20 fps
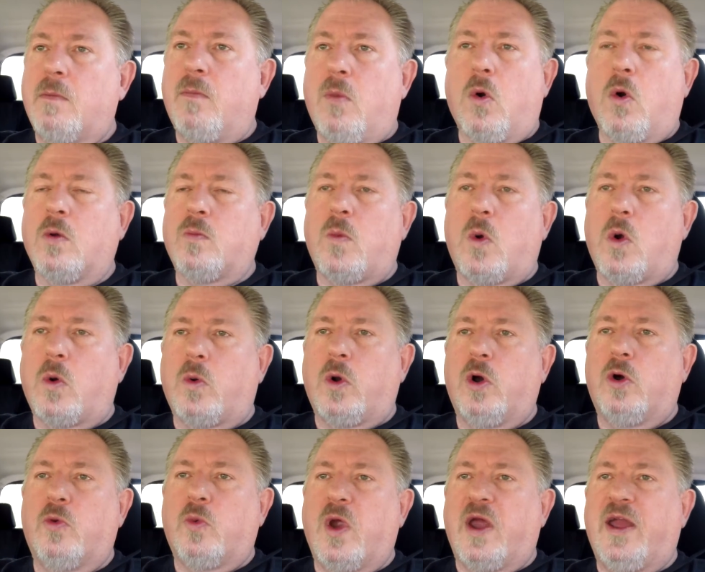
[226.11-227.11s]
More and more
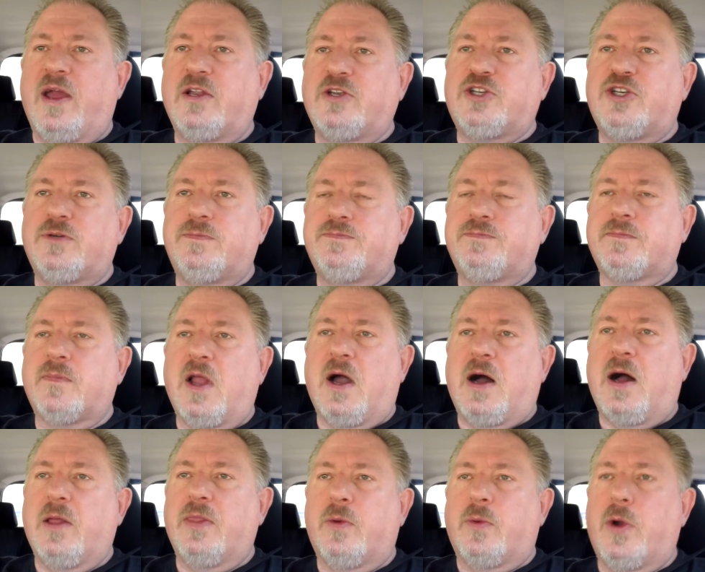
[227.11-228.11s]
road rage
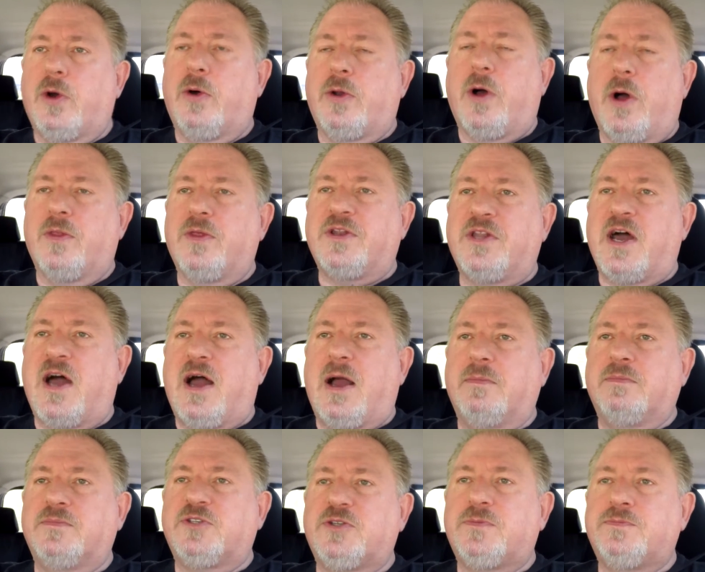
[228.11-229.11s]
on the road all the
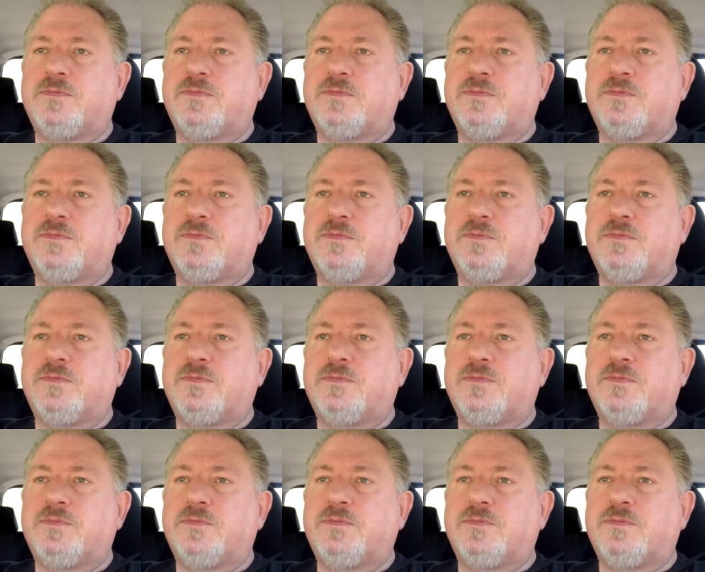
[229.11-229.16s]
time.